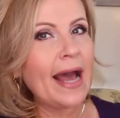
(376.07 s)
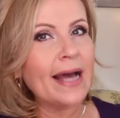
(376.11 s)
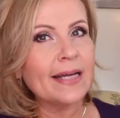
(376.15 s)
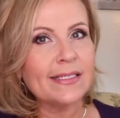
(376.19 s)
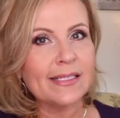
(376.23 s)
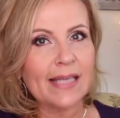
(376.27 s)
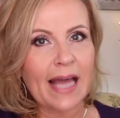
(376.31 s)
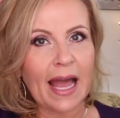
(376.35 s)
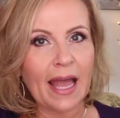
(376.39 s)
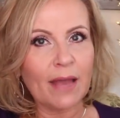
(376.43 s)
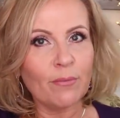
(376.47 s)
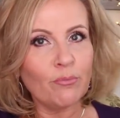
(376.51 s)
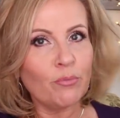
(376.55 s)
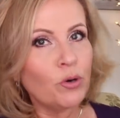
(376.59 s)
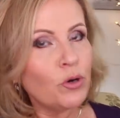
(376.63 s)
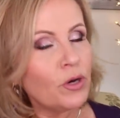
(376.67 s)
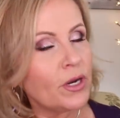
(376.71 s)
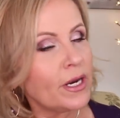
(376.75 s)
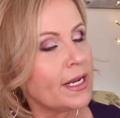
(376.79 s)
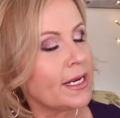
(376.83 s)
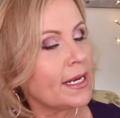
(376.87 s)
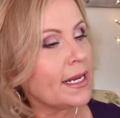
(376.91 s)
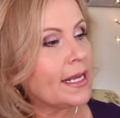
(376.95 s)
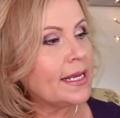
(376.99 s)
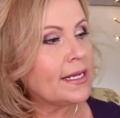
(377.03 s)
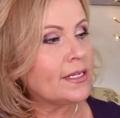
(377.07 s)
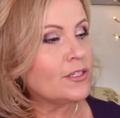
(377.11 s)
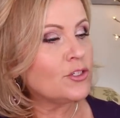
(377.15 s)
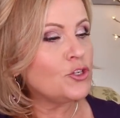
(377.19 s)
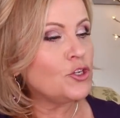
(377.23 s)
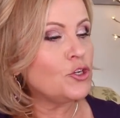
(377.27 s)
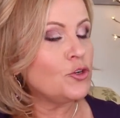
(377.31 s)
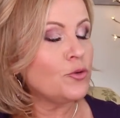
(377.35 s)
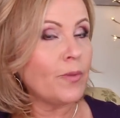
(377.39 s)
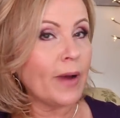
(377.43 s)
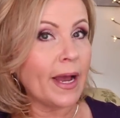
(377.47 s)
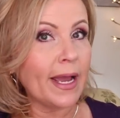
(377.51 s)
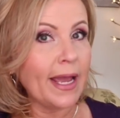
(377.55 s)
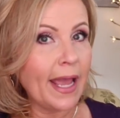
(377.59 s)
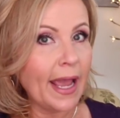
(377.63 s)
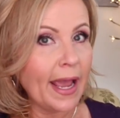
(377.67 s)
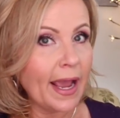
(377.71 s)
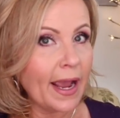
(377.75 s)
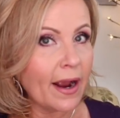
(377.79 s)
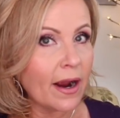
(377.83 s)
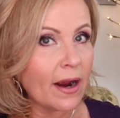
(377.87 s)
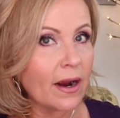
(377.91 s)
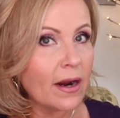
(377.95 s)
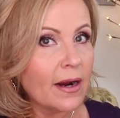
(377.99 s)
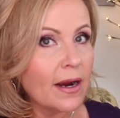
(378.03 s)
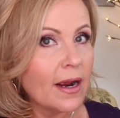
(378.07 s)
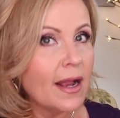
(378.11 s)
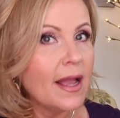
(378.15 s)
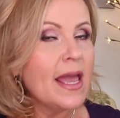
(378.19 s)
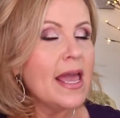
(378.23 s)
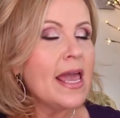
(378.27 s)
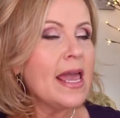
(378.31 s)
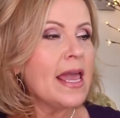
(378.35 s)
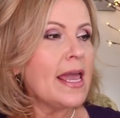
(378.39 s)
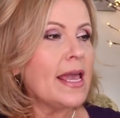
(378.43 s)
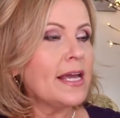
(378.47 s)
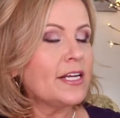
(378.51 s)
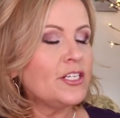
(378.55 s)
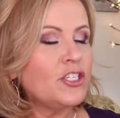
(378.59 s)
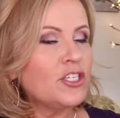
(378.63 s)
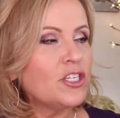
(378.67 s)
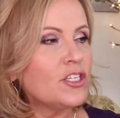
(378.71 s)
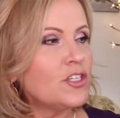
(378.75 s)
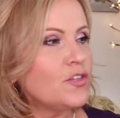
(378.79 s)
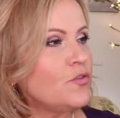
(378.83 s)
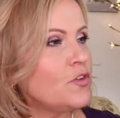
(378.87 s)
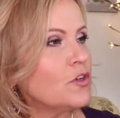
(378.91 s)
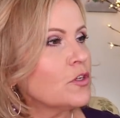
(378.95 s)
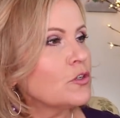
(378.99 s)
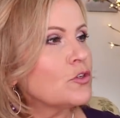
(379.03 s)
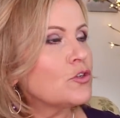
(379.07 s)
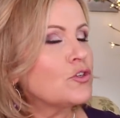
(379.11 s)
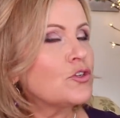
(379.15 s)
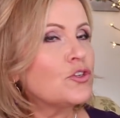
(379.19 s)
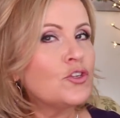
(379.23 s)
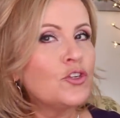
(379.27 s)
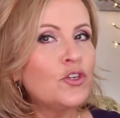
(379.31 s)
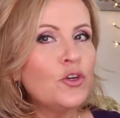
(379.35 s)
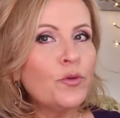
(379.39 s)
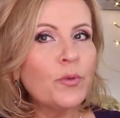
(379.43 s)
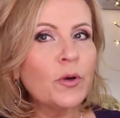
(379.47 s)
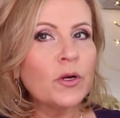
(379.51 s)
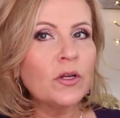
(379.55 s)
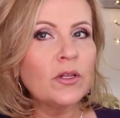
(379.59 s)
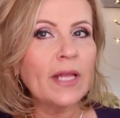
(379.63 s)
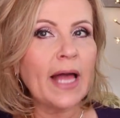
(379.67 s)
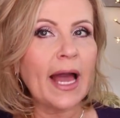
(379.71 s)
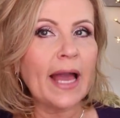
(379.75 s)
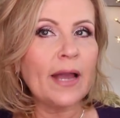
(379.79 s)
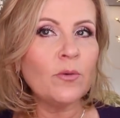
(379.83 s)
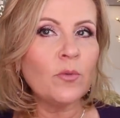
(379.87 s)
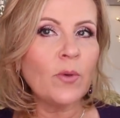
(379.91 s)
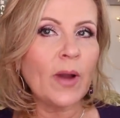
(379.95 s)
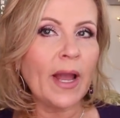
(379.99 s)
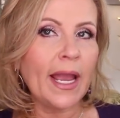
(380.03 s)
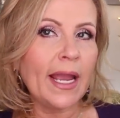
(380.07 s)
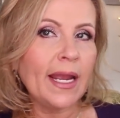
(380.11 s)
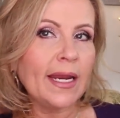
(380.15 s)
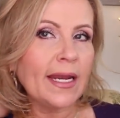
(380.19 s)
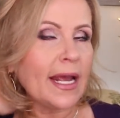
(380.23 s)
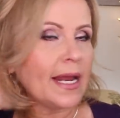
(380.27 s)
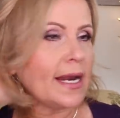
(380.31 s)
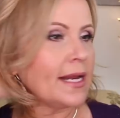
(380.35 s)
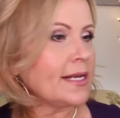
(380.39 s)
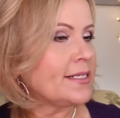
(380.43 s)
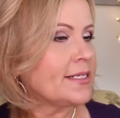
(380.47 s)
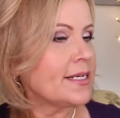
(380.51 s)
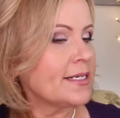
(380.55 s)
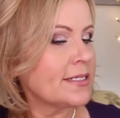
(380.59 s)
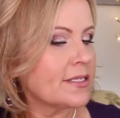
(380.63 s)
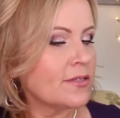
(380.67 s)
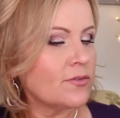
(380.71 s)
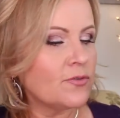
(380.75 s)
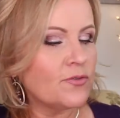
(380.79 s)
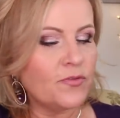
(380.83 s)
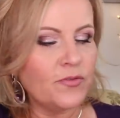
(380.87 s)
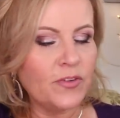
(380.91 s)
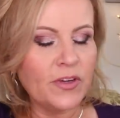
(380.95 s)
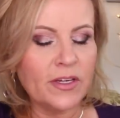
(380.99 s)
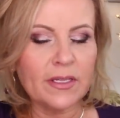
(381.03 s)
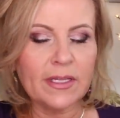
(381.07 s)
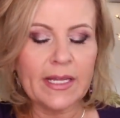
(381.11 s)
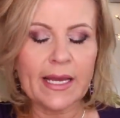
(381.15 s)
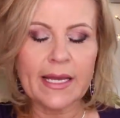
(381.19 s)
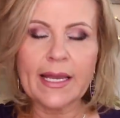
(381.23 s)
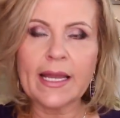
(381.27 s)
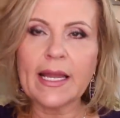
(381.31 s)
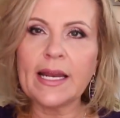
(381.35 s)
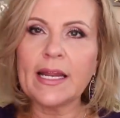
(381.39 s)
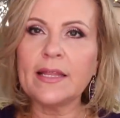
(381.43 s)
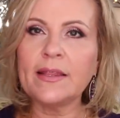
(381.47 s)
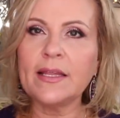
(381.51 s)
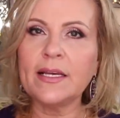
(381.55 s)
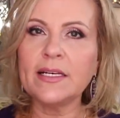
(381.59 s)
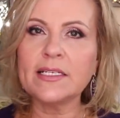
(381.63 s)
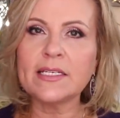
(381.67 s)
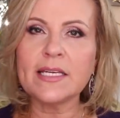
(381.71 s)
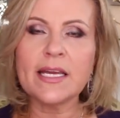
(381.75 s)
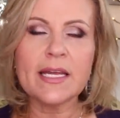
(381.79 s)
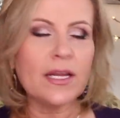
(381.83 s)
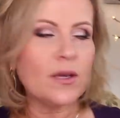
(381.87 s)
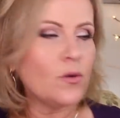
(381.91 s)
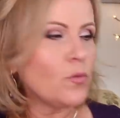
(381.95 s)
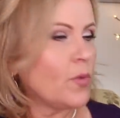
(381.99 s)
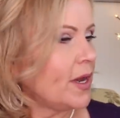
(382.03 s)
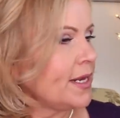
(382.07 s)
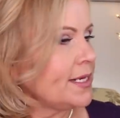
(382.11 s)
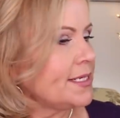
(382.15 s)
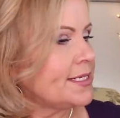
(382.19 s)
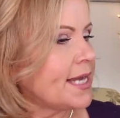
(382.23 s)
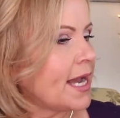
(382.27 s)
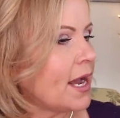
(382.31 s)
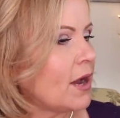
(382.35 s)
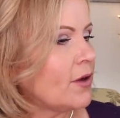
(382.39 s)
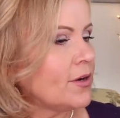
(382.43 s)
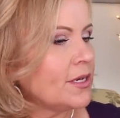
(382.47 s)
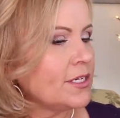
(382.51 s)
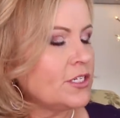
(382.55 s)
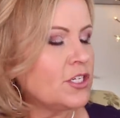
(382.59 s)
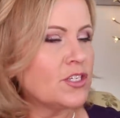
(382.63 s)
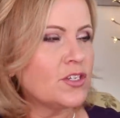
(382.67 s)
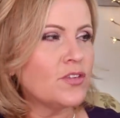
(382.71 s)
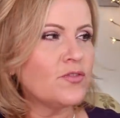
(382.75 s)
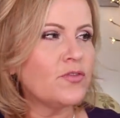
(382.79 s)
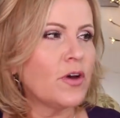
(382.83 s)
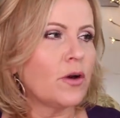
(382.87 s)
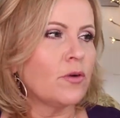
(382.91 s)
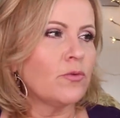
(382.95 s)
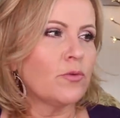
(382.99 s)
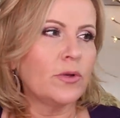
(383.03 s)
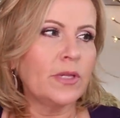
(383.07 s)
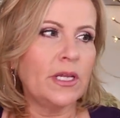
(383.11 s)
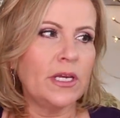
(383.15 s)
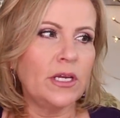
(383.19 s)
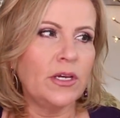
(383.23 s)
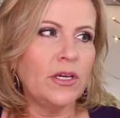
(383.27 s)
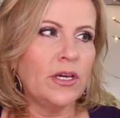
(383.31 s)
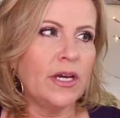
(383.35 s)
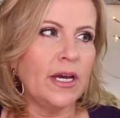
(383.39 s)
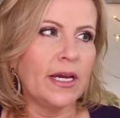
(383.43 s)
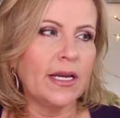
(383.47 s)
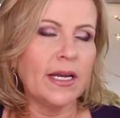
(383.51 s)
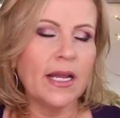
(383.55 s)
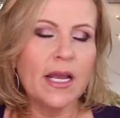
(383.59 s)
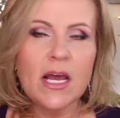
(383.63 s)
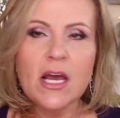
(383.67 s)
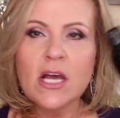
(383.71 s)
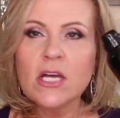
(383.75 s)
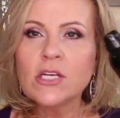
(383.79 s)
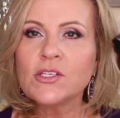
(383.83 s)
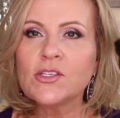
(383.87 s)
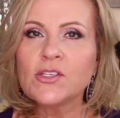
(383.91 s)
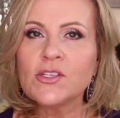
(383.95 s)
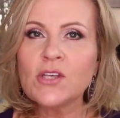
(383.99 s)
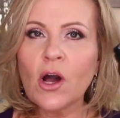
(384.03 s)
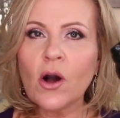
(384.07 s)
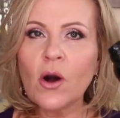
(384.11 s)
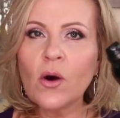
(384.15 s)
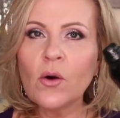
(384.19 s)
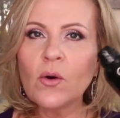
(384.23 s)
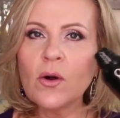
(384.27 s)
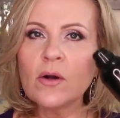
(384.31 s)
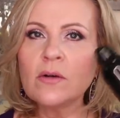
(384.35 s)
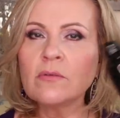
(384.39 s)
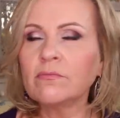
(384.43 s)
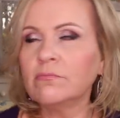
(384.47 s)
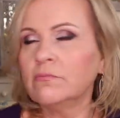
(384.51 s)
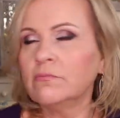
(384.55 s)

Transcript: As I put it into my hair, it just feels super lightweight, and it doesn't feel like anything's getting wigged down. It just felt really good. So